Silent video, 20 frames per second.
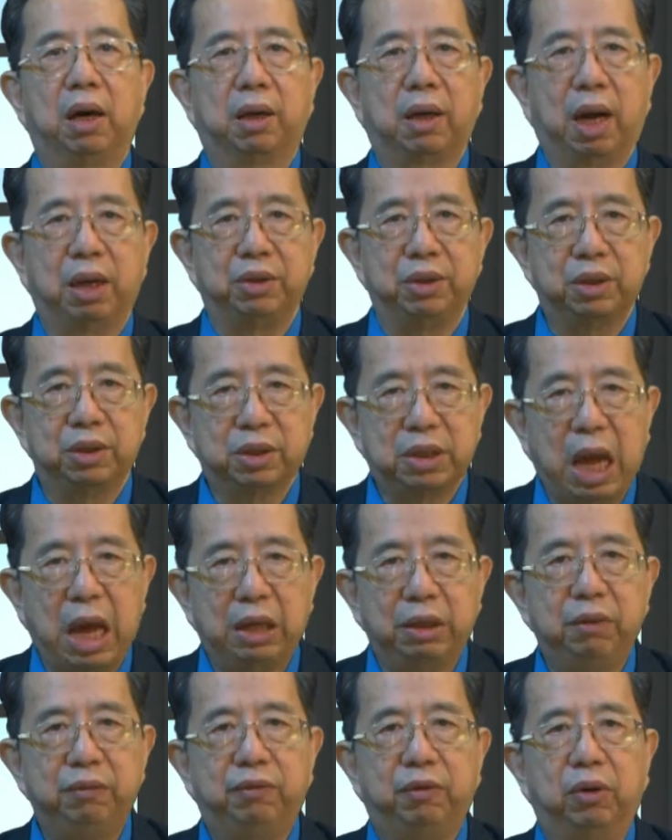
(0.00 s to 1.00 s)

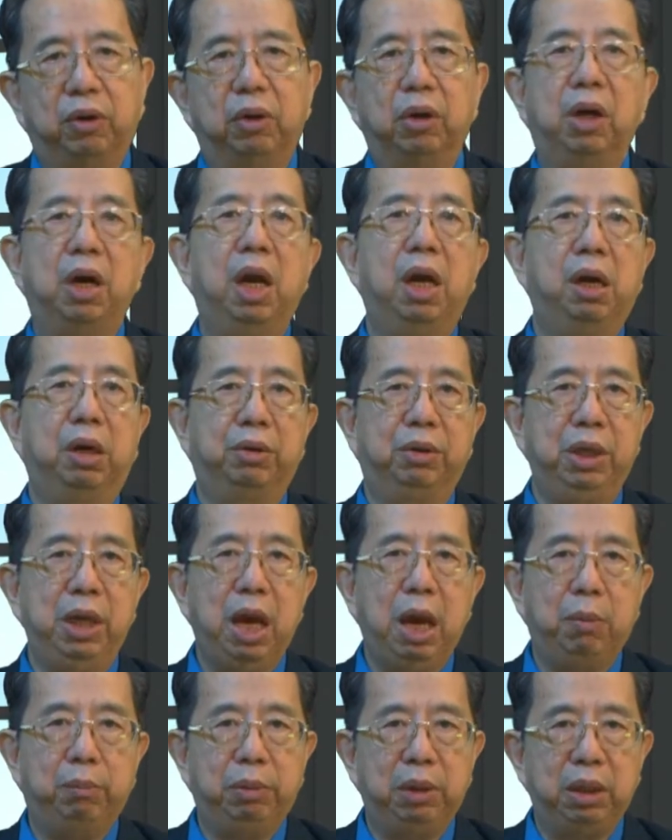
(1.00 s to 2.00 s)
Rajasthan for
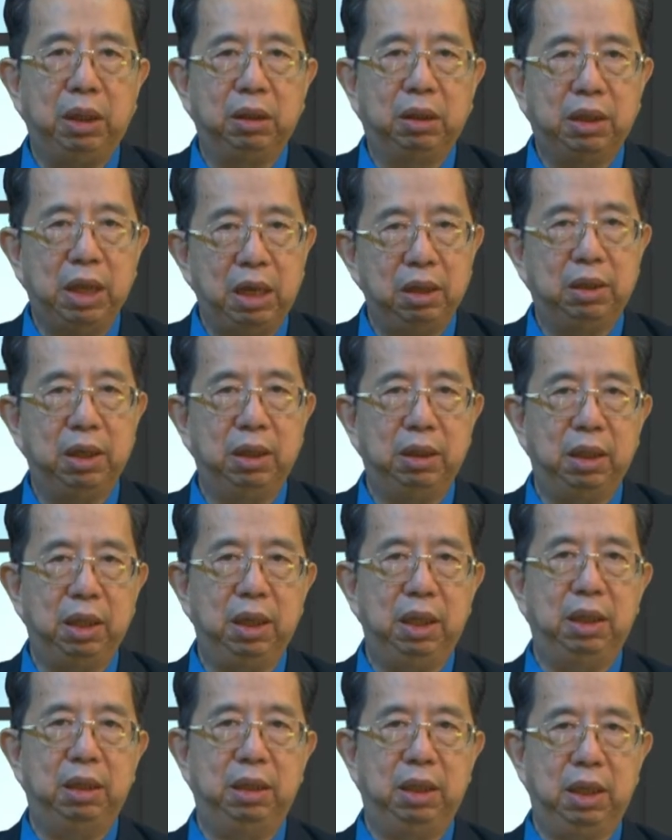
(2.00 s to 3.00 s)
rehabilitating
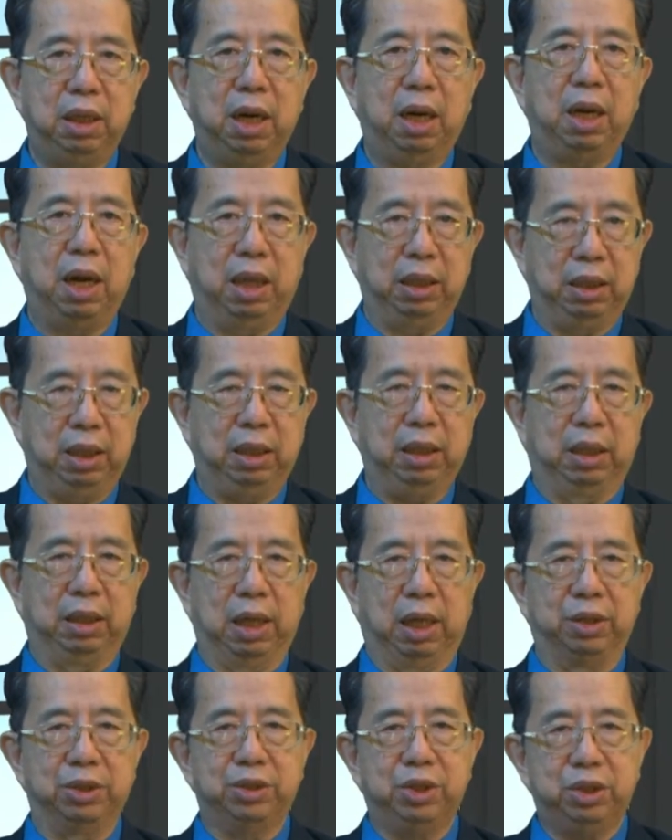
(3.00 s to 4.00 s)
the Indira Gandhi
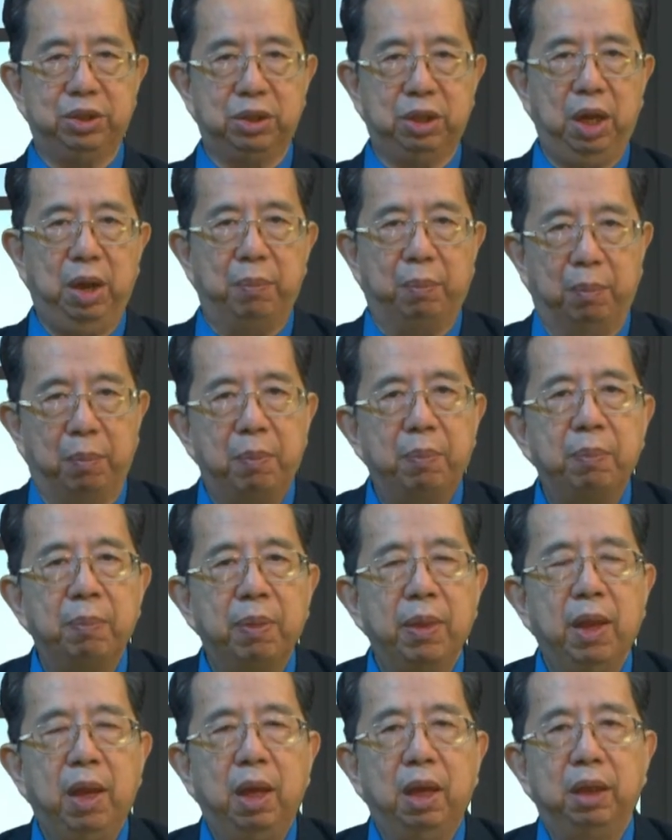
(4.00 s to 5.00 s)
Canal system.
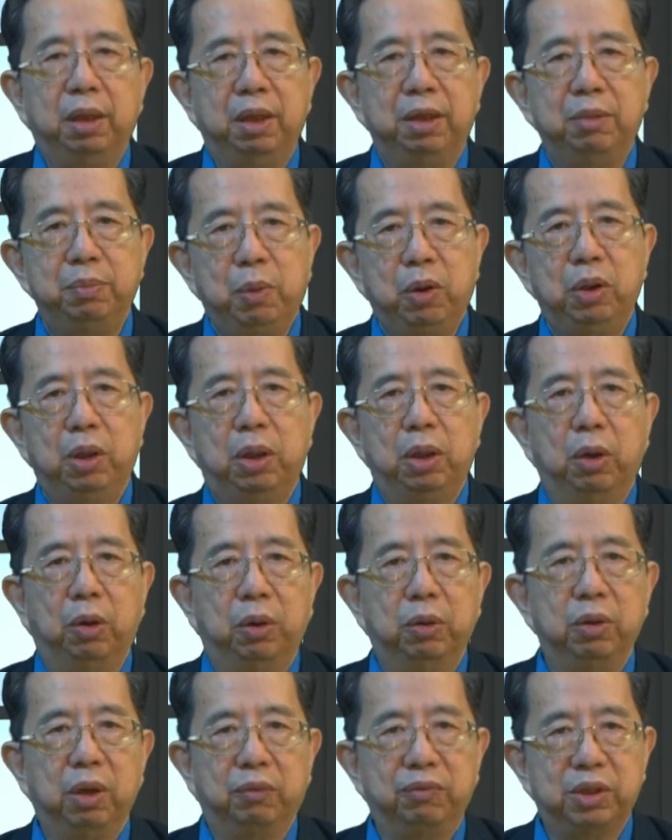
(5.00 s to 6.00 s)
The smaller
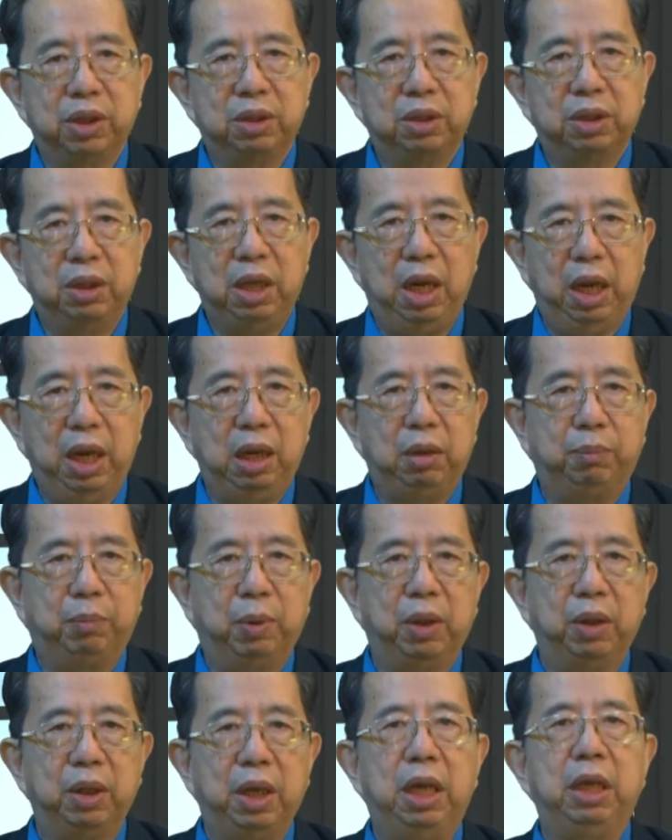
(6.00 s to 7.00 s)
loan of
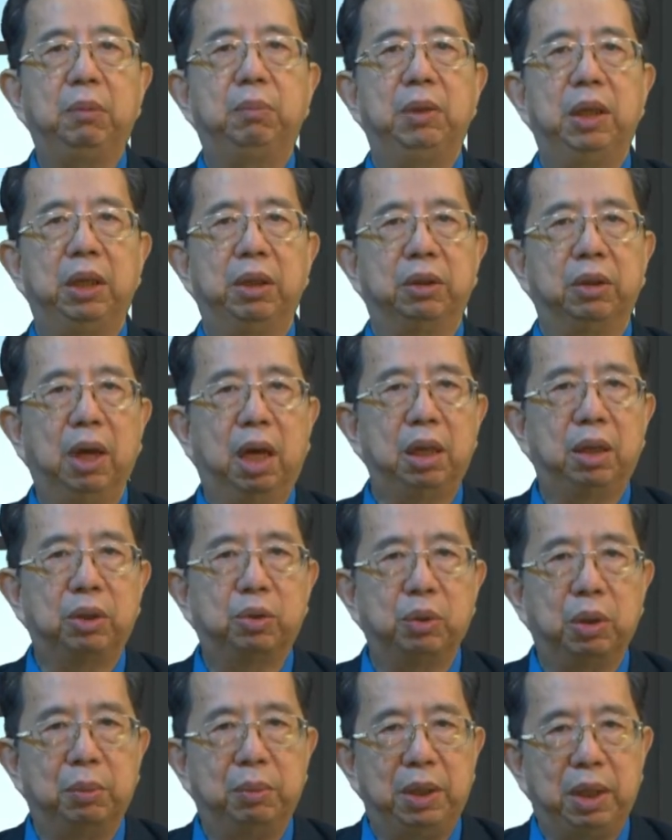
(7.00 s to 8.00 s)
$68.8 million
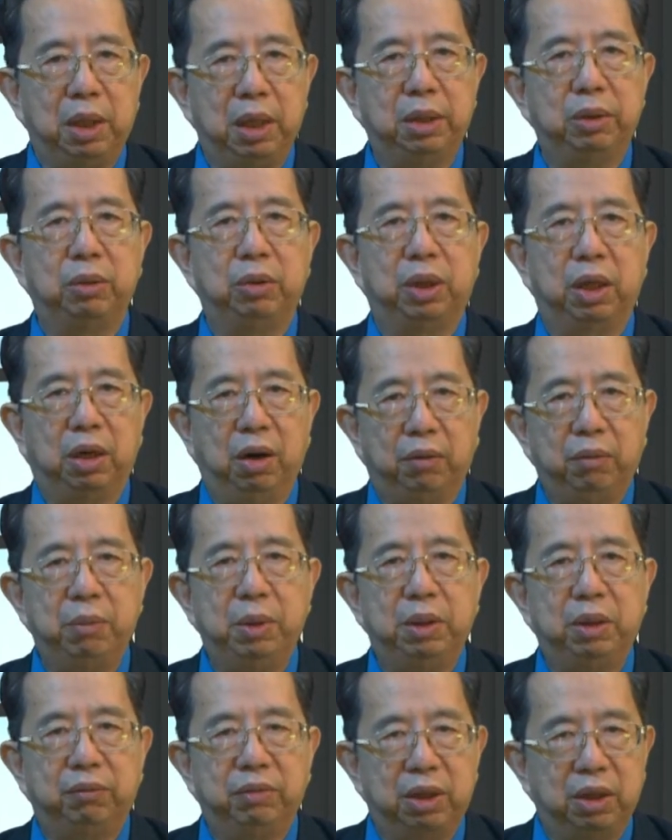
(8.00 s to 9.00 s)
will be lent to the
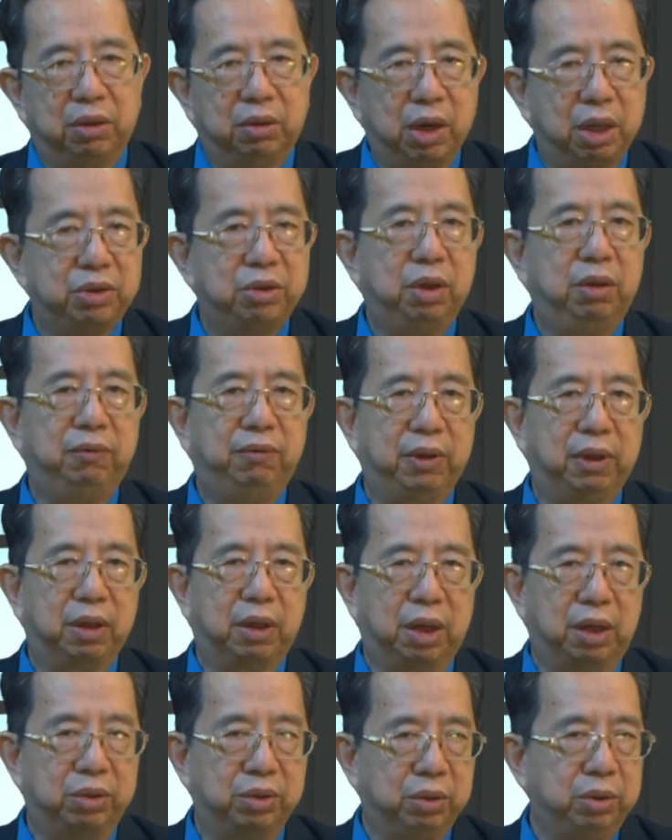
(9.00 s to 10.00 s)
government of the Russian
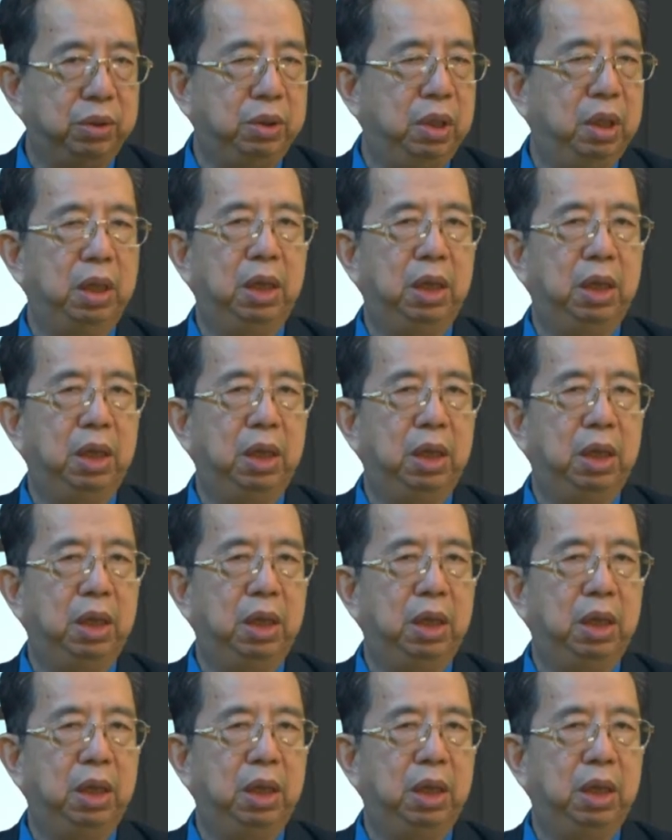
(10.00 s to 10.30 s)
Federation,